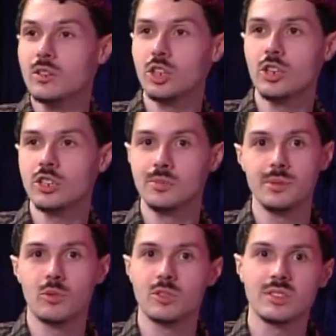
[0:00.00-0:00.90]
want to encourage
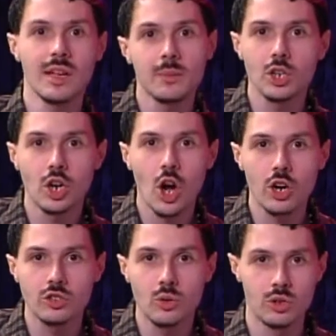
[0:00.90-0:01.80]
people slamming their
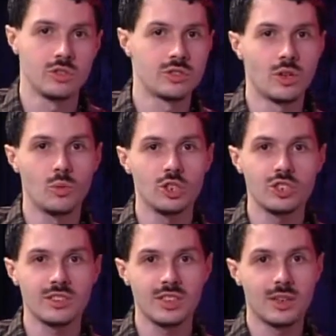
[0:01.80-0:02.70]
car doors, so we're
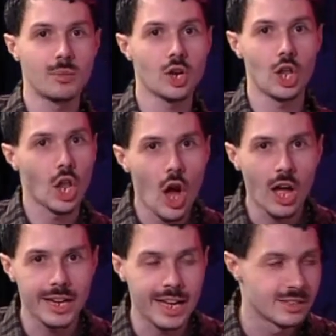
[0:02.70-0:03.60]
just gonna put a
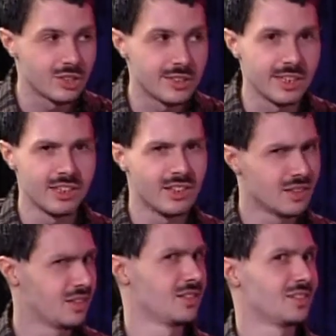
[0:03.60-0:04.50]
law against it.
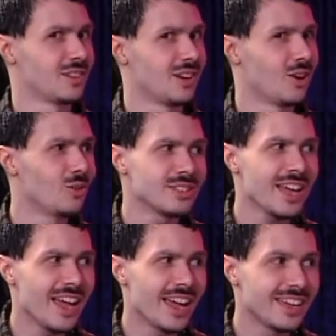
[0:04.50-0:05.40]

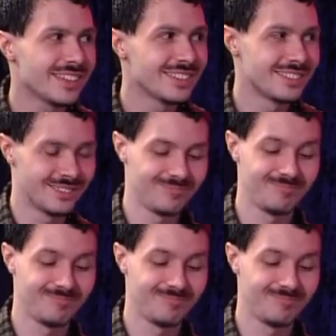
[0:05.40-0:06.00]
Okay. That's